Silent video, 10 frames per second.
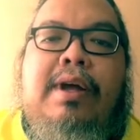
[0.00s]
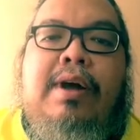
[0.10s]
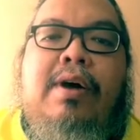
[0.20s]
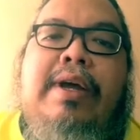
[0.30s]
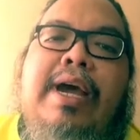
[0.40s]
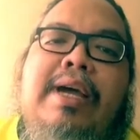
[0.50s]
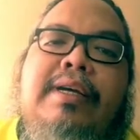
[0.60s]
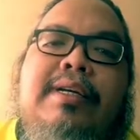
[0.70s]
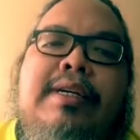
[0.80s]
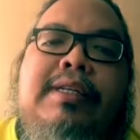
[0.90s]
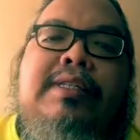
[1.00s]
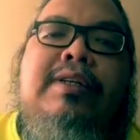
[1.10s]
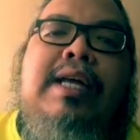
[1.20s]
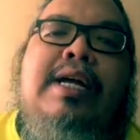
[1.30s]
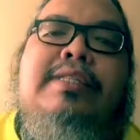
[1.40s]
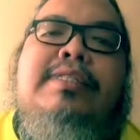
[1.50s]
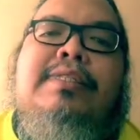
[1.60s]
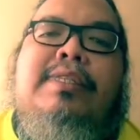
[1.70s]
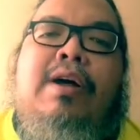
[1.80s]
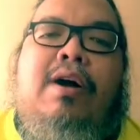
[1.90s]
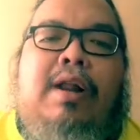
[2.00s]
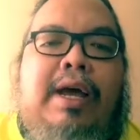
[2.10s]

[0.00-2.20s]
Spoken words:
Okay, so that's all I